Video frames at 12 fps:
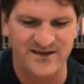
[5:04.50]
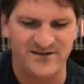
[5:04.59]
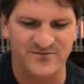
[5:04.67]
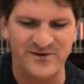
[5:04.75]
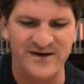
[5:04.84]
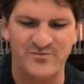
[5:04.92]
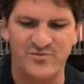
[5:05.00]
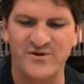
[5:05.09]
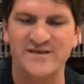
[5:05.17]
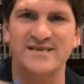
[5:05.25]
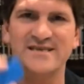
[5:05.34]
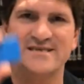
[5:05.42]
a 3D
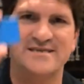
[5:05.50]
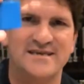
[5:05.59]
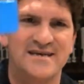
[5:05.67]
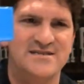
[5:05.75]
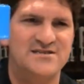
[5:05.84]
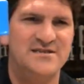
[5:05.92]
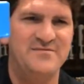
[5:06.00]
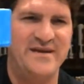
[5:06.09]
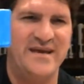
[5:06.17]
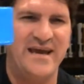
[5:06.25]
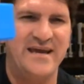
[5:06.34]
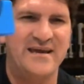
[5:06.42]
printed
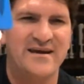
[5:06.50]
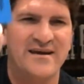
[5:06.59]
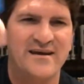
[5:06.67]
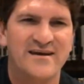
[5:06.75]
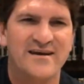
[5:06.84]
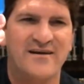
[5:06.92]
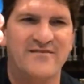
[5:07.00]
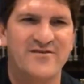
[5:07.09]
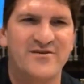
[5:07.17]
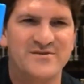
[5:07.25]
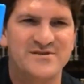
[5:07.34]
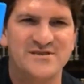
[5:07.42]
GBA
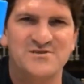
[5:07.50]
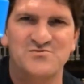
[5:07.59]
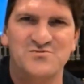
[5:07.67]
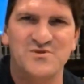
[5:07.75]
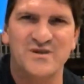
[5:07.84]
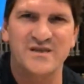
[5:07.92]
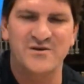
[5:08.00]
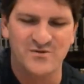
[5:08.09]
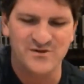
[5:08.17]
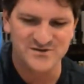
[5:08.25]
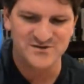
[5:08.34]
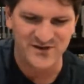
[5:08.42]
cover, which is really
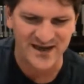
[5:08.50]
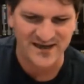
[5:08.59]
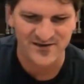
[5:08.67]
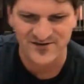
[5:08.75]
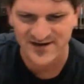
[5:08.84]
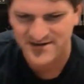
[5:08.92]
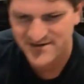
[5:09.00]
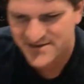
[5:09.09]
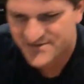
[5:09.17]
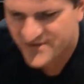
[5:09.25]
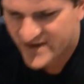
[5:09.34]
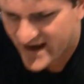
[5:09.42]
cool. So thank you,
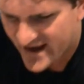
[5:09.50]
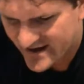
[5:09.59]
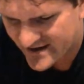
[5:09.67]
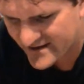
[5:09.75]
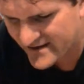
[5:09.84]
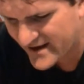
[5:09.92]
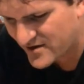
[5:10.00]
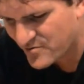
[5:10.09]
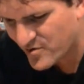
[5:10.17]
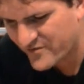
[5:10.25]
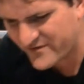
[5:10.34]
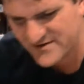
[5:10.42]
Nicholas, for that, and thank you,
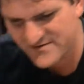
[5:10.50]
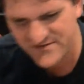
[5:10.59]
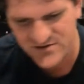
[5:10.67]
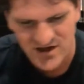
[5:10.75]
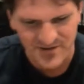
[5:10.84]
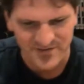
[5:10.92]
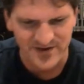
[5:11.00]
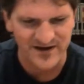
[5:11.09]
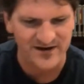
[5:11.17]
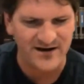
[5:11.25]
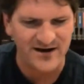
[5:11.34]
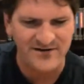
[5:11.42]
Morpheus, for dropping
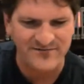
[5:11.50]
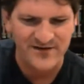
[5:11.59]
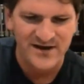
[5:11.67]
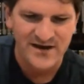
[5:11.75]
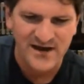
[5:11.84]
it off.